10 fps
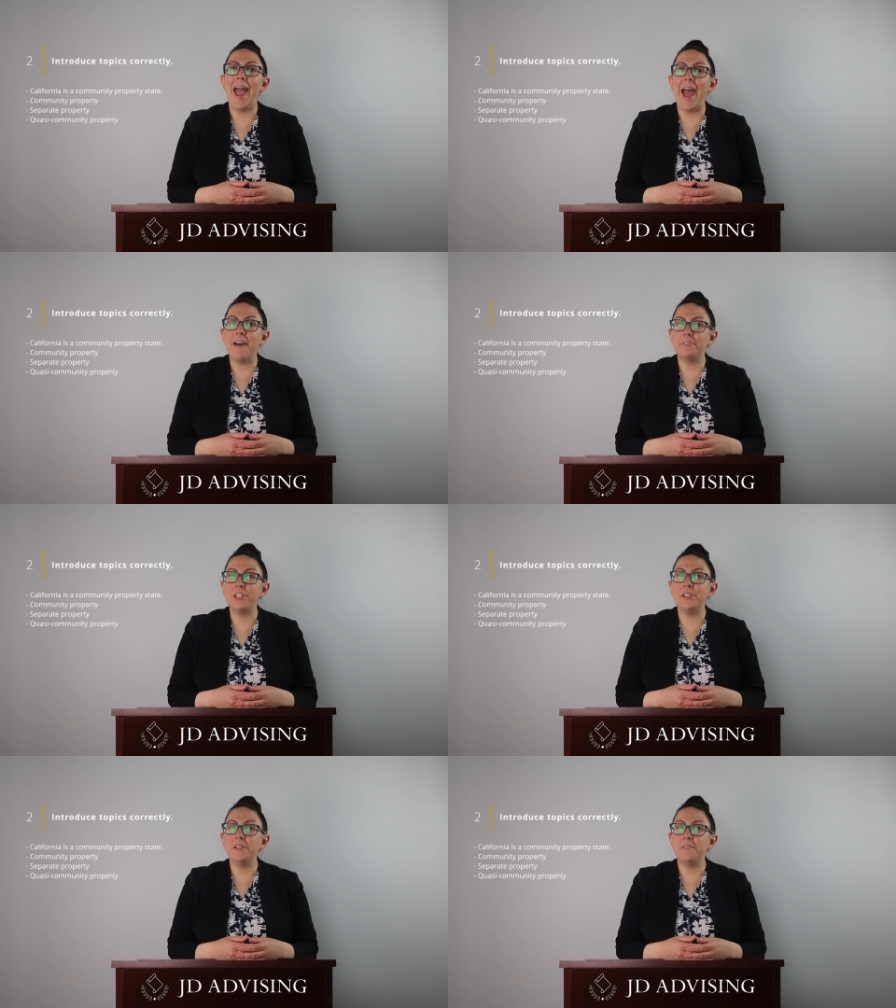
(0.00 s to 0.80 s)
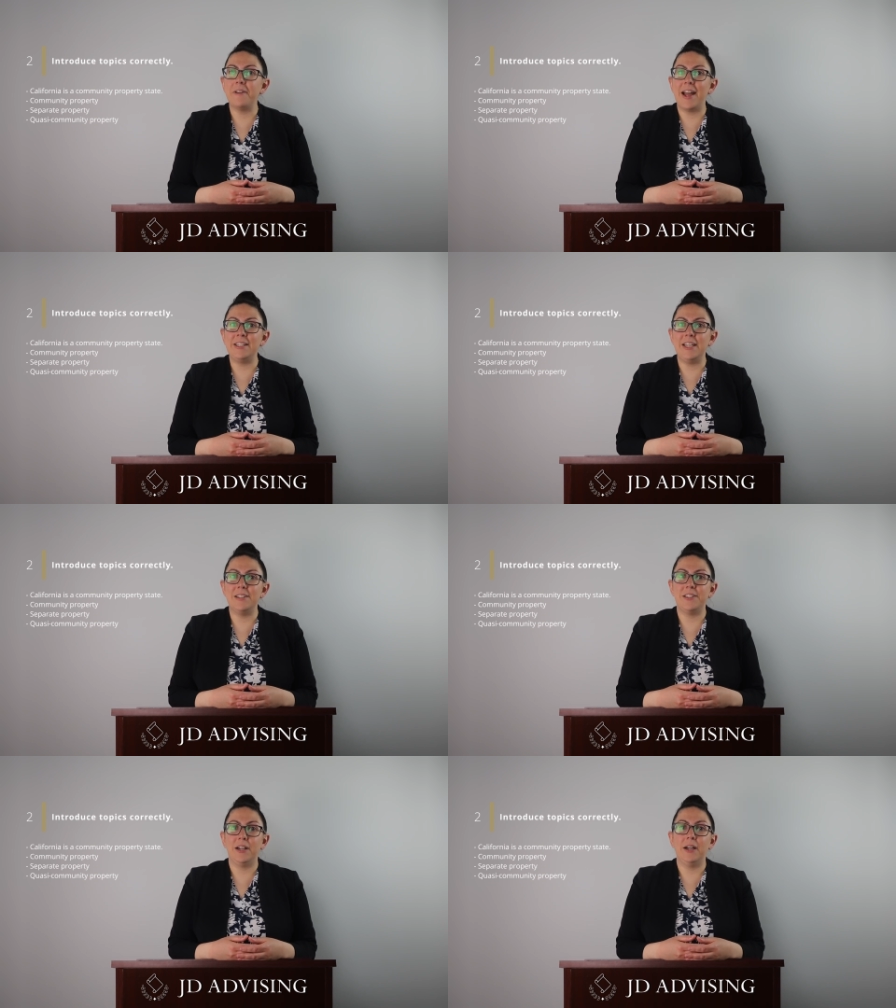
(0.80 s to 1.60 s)
After you define
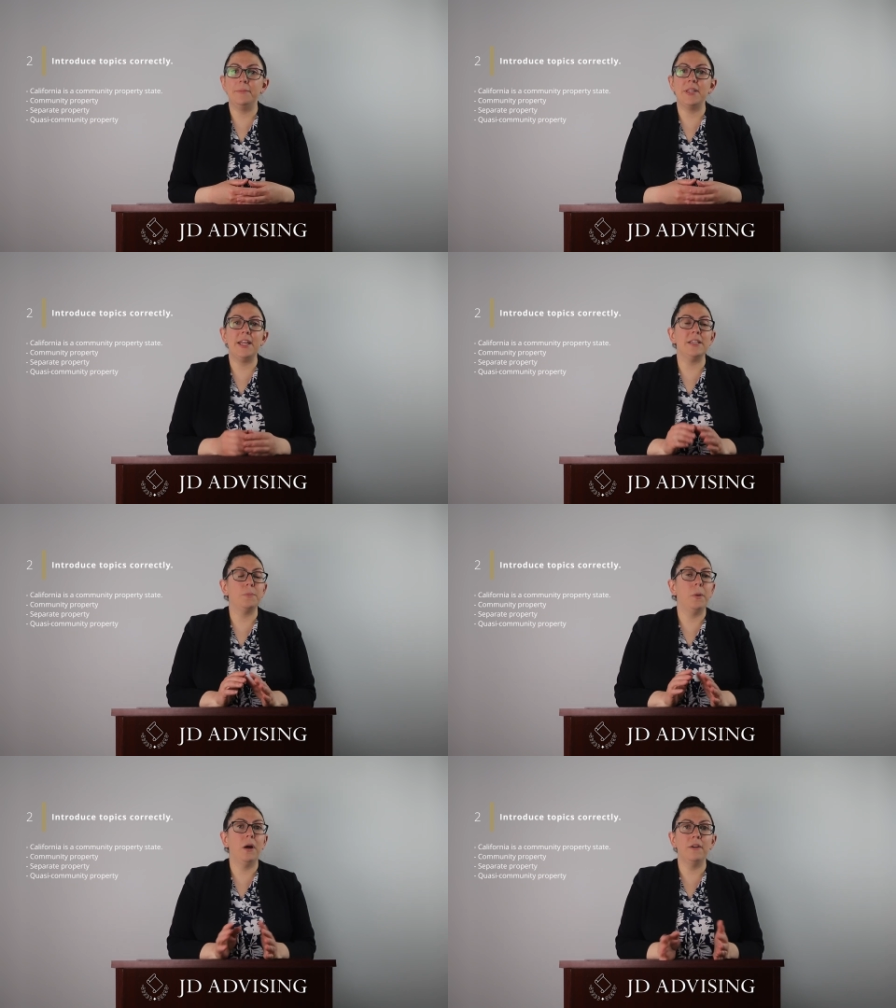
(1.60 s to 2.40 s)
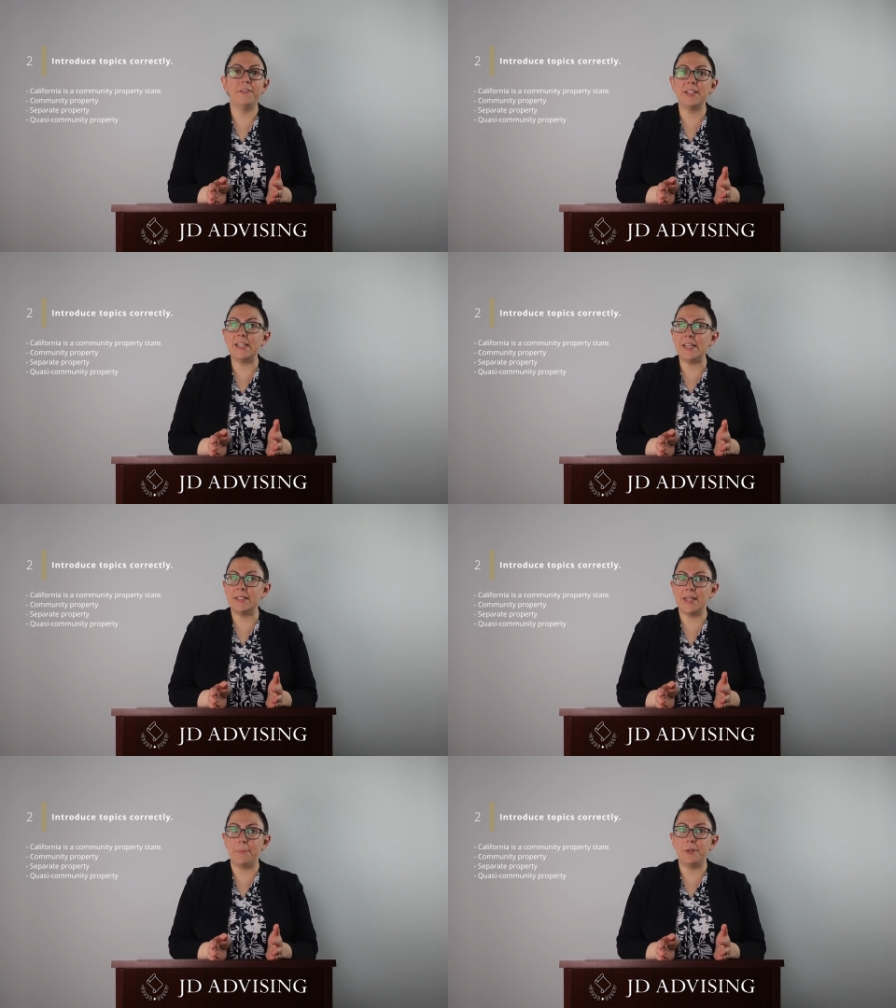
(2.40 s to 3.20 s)
these terms, it is perfectly
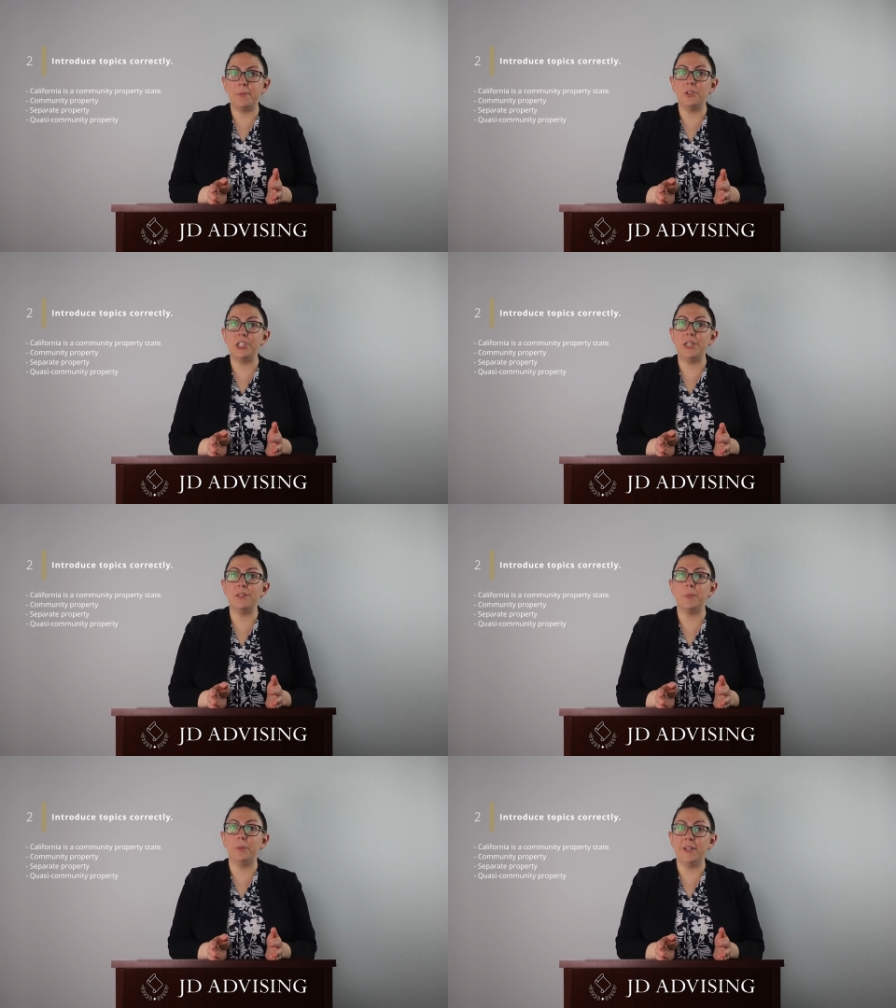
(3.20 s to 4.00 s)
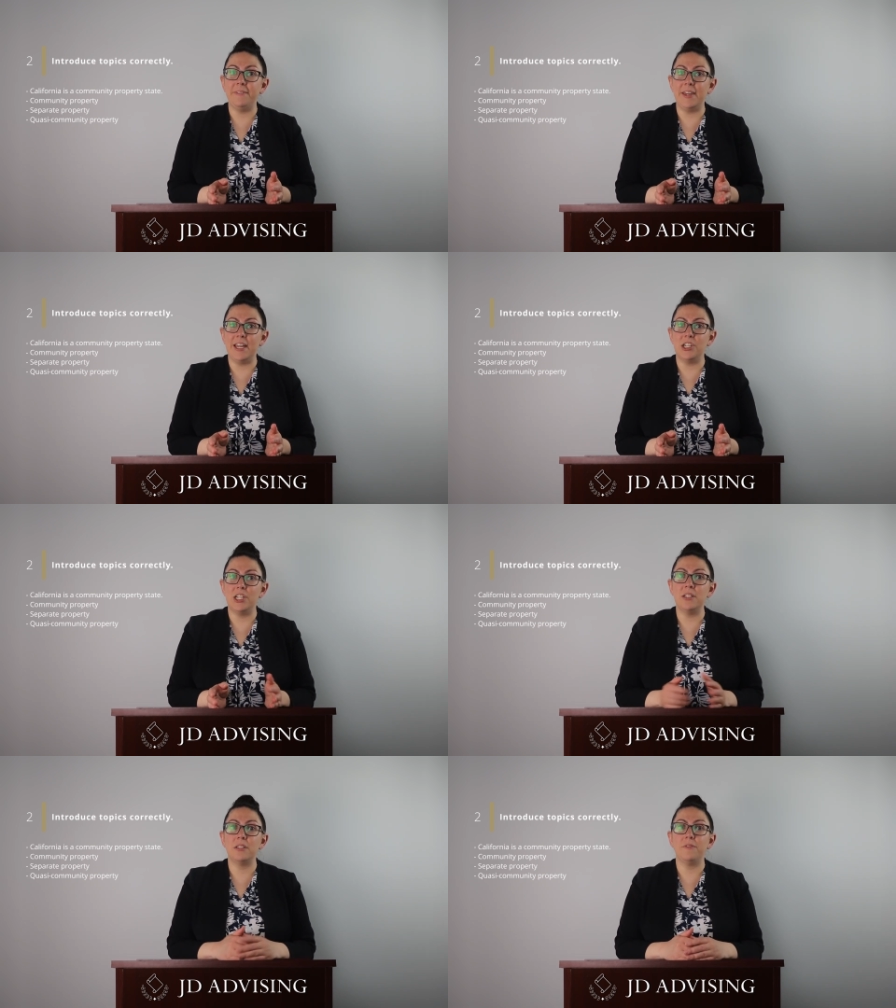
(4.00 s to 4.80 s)
acceptable to use
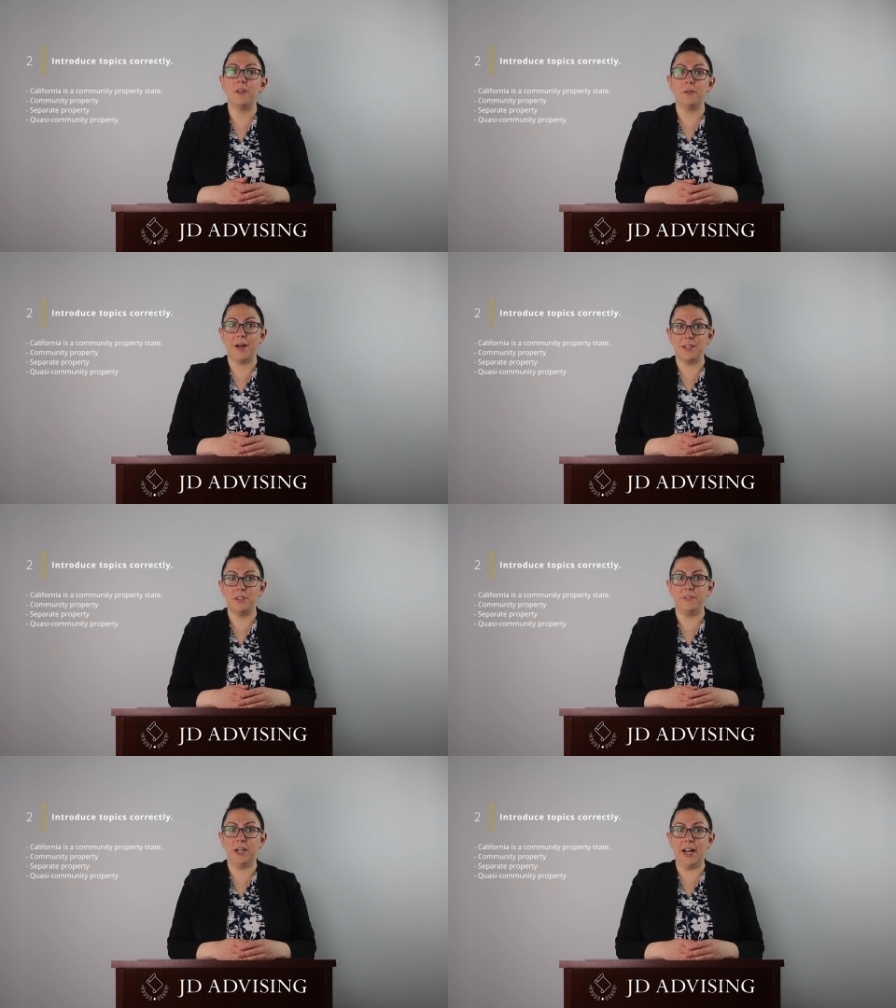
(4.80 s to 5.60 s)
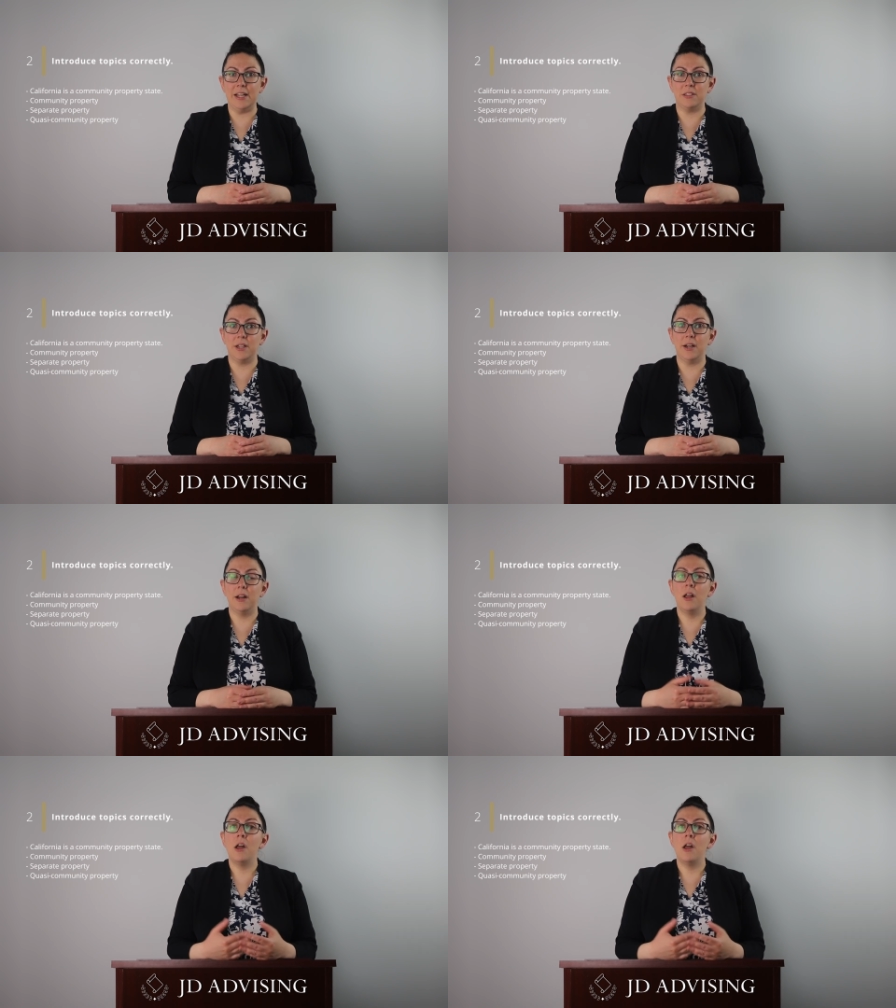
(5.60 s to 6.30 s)
abbreviations for the rest of your answer.